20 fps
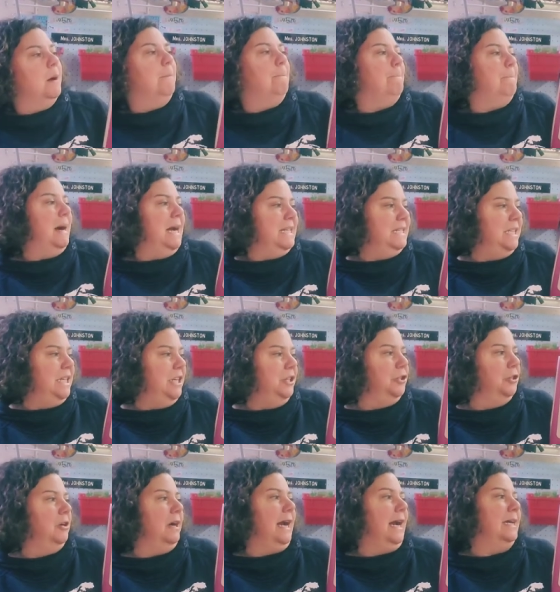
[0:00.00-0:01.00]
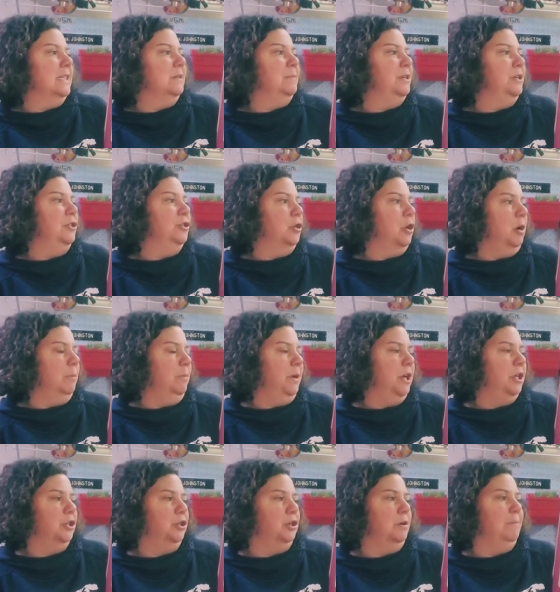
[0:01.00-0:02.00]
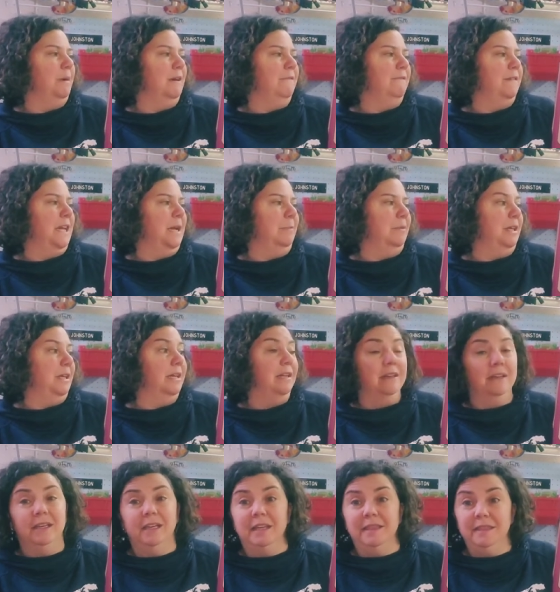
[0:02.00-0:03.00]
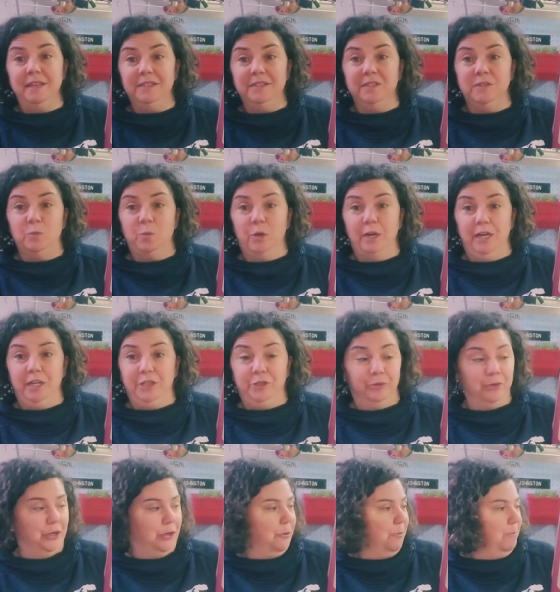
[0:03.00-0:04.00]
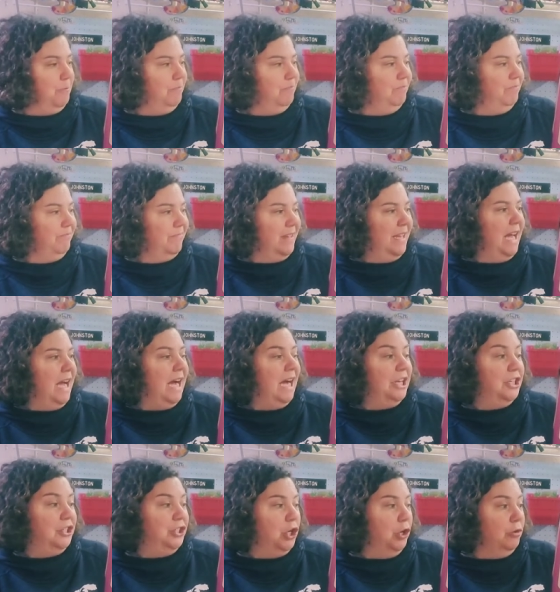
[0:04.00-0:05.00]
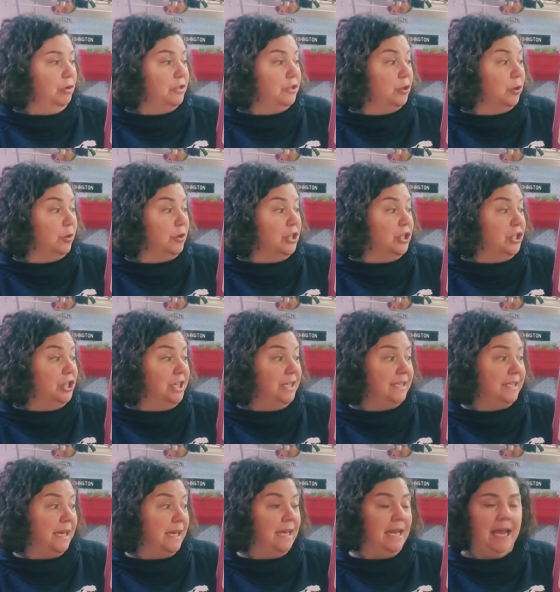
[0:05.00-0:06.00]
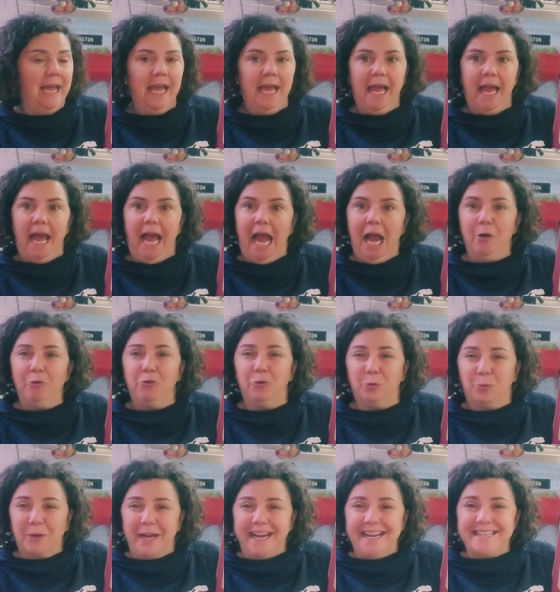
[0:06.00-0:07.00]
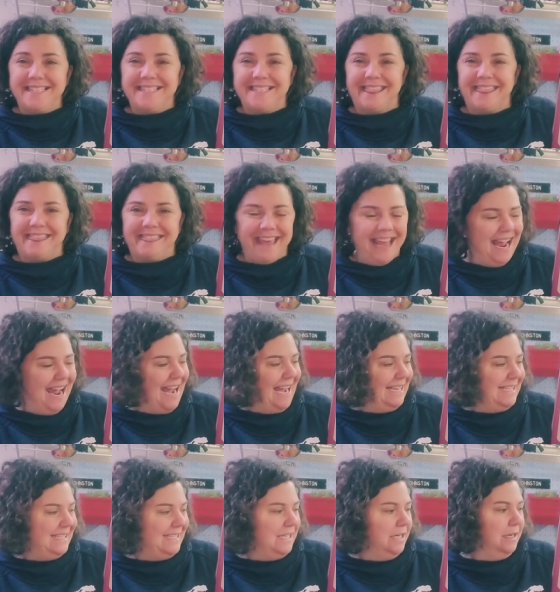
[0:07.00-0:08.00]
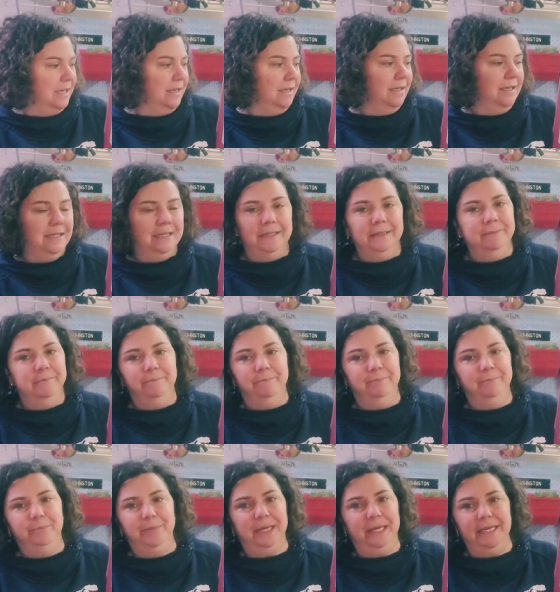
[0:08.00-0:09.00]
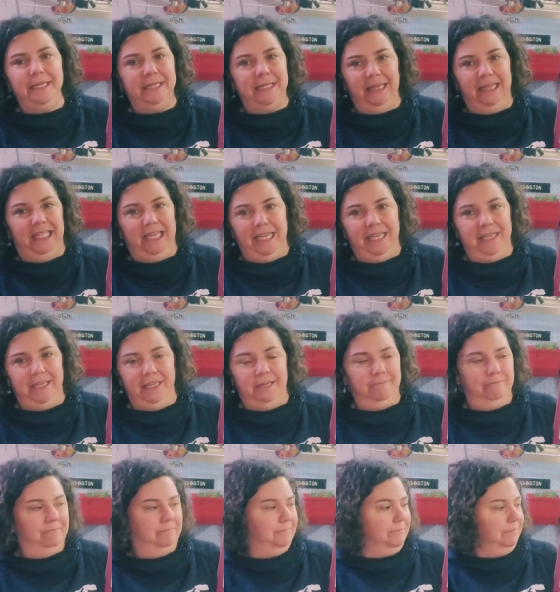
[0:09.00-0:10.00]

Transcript: My teacher asked me to draw a picture of my family, and this is what I drew. I showed it to her and she said, how great is that? But I didn't like it.